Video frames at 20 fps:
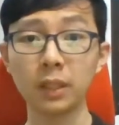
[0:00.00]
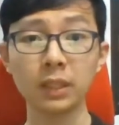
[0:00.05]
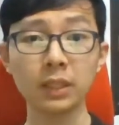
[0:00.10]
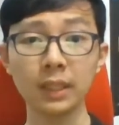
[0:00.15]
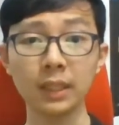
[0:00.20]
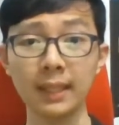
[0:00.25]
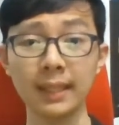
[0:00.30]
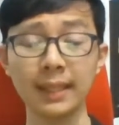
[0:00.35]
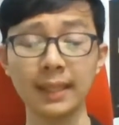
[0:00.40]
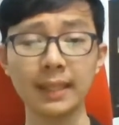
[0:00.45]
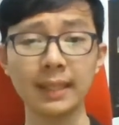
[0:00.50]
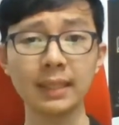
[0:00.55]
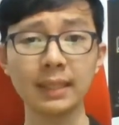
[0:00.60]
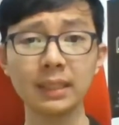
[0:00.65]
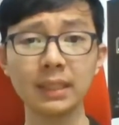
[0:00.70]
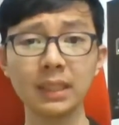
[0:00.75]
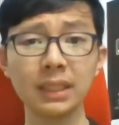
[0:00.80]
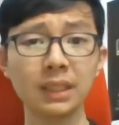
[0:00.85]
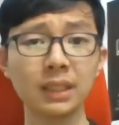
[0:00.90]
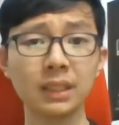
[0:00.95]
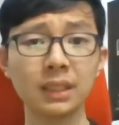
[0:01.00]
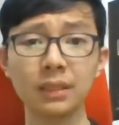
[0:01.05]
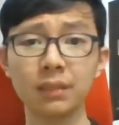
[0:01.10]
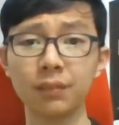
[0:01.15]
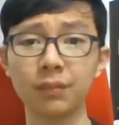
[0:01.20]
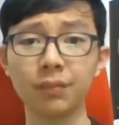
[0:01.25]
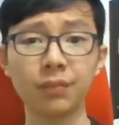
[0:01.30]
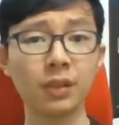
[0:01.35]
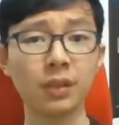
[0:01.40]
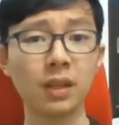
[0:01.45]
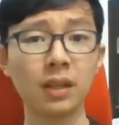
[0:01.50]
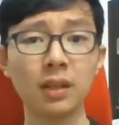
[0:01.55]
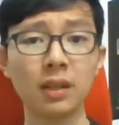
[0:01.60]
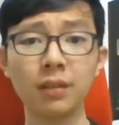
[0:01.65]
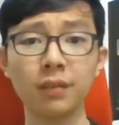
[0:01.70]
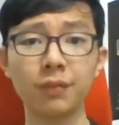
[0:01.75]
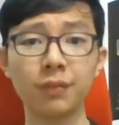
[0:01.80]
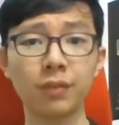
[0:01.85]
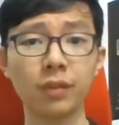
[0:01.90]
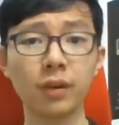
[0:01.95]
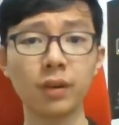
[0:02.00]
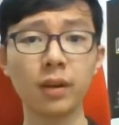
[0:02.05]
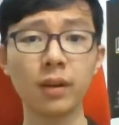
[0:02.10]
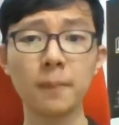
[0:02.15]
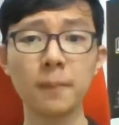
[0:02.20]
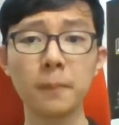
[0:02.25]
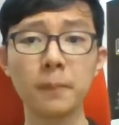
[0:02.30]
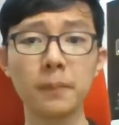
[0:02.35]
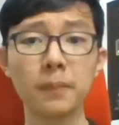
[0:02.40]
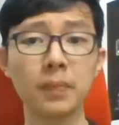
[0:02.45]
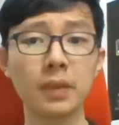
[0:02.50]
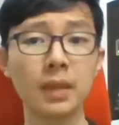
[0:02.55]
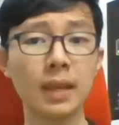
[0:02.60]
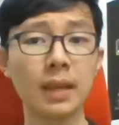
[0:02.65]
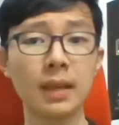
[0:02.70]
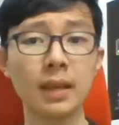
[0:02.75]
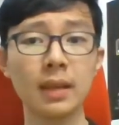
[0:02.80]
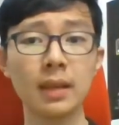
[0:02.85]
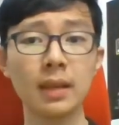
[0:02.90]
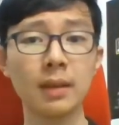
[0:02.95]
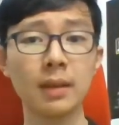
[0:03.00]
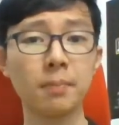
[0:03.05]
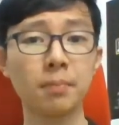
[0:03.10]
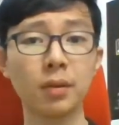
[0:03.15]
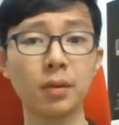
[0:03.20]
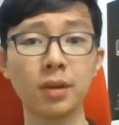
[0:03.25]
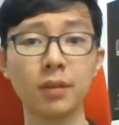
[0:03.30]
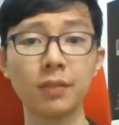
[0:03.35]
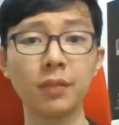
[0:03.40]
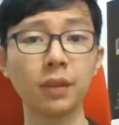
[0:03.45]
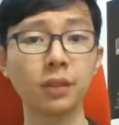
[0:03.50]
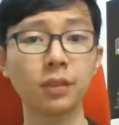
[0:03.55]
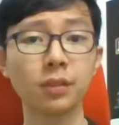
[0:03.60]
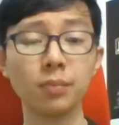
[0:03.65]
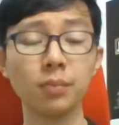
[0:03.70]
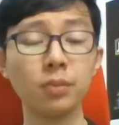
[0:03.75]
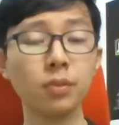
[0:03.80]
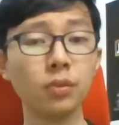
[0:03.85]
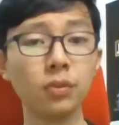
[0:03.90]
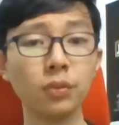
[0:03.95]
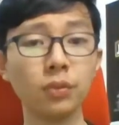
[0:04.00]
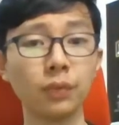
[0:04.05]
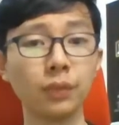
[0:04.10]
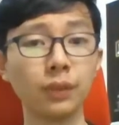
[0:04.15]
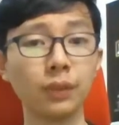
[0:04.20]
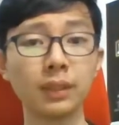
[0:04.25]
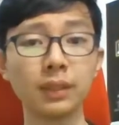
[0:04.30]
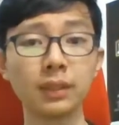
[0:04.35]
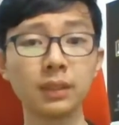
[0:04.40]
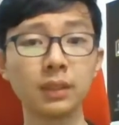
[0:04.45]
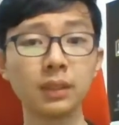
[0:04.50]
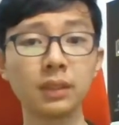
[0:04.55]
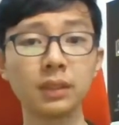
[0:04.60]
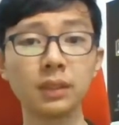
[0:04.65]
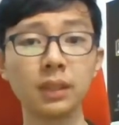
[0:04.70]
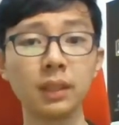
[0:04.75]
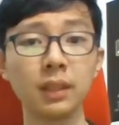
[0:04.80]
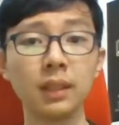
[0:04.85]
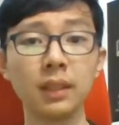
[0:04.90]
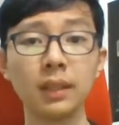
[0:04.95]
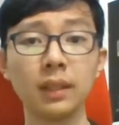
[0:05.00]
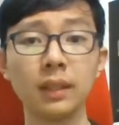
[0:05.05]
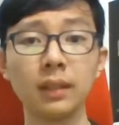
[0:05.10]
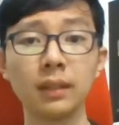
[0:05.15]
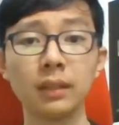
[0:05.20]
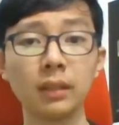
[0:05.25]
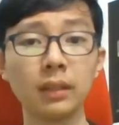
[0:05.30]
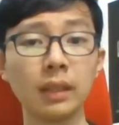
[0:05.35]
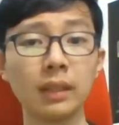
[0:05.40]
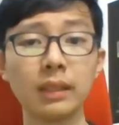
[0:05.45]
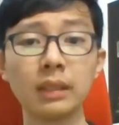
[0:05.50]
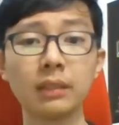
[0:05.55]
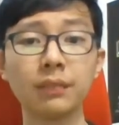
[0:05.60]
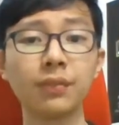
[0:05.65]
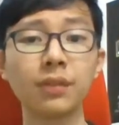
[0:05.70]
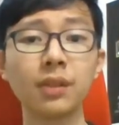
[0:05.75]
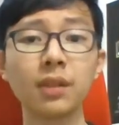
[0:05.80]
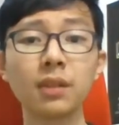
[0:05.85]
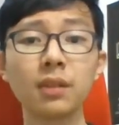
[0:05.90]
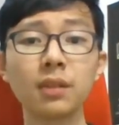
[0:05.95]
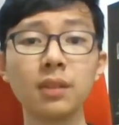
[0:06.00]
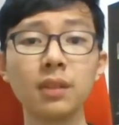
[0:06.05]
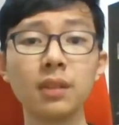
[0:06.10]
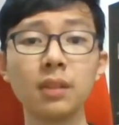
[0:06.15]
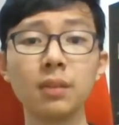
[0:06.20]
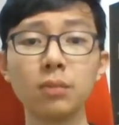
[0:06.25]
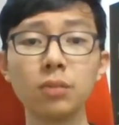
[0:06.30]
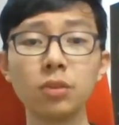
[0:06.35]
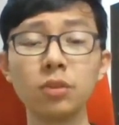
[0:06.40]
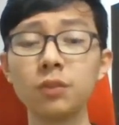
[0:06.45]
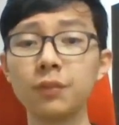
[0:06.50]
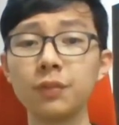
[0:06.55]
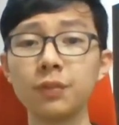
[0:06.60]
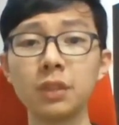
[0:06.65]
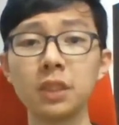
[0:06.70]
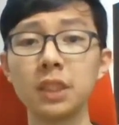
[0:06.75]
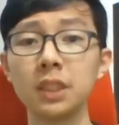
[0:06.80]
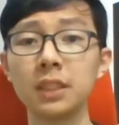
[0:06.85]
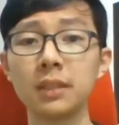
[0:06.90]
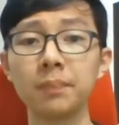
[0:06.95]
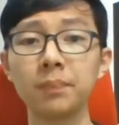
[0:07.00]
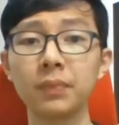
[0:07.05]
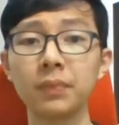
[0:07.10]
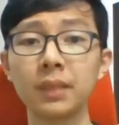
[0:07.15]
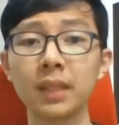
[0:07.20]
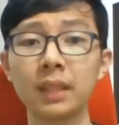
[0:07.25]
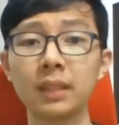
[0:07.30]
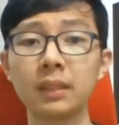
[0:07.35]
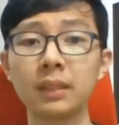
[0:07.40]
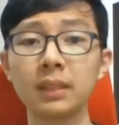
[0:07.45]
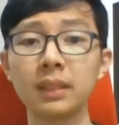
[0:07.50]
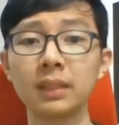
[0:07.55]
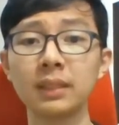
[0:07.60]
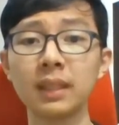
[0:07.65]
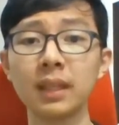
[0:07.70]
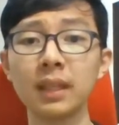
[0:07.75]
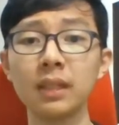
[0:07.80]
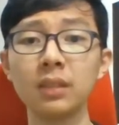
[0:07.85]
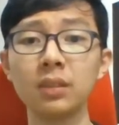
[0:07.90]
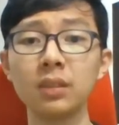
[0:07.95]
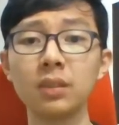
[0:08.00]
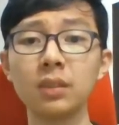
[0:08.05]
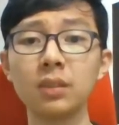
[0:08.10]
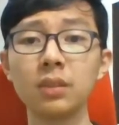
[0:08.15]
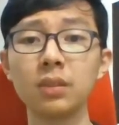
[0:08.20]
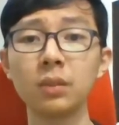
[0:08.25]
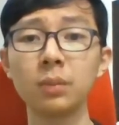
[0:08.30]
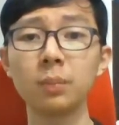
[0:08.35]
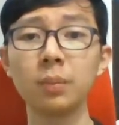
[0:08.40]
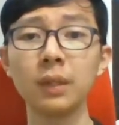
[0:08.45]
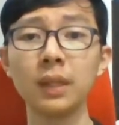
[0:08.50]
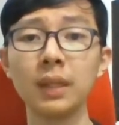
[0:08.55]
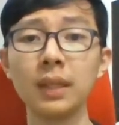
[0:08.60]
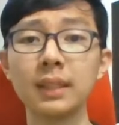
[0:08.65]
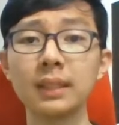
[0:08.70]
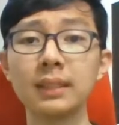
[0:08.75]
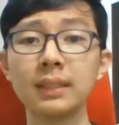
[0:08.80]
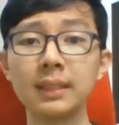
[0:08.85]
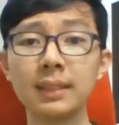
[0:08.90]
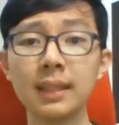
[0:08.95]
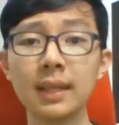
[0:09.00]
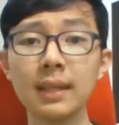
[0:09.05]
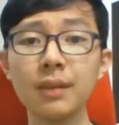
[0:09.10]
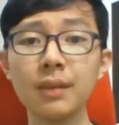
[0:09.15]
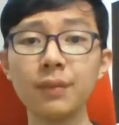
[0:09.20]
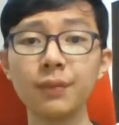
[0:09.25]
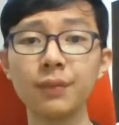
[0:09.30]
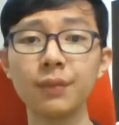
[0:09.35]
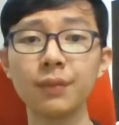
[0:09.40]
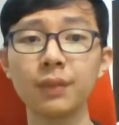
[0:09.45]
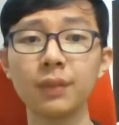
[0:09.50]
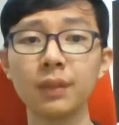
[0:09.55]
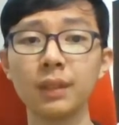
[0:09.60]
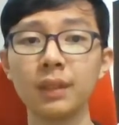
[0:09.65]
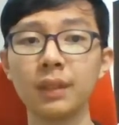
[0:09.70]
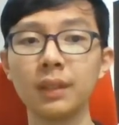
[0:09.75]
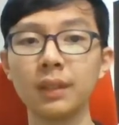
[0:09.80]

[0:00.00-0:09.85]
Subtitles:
But this is far from a perfect movie. This is definitely a movie that decided to play it safe